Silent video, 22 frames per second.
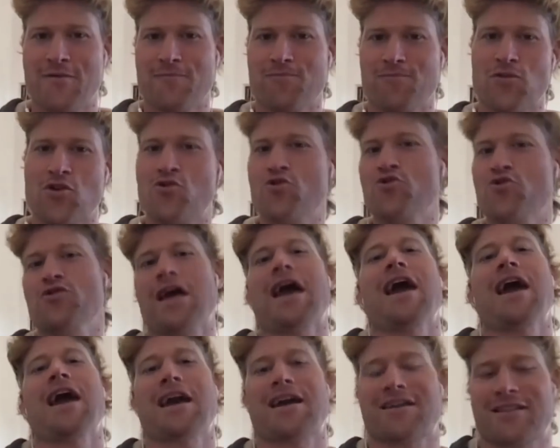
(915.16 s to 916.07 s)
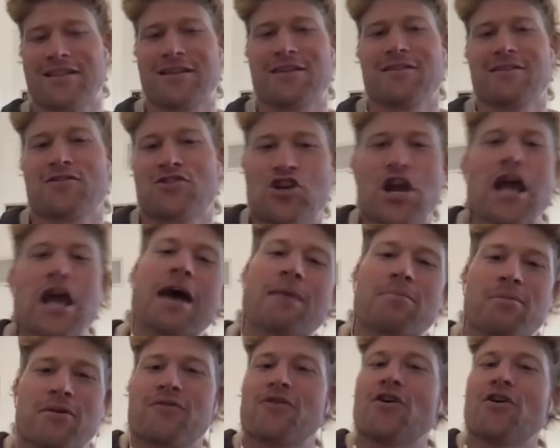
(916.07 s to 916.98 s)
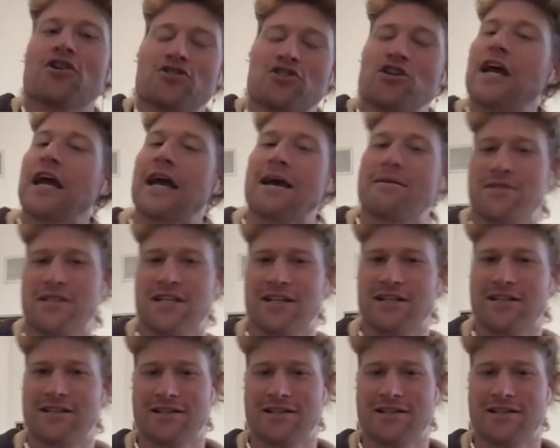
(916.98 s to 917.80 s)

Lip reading: who the heck the champ of all champs is.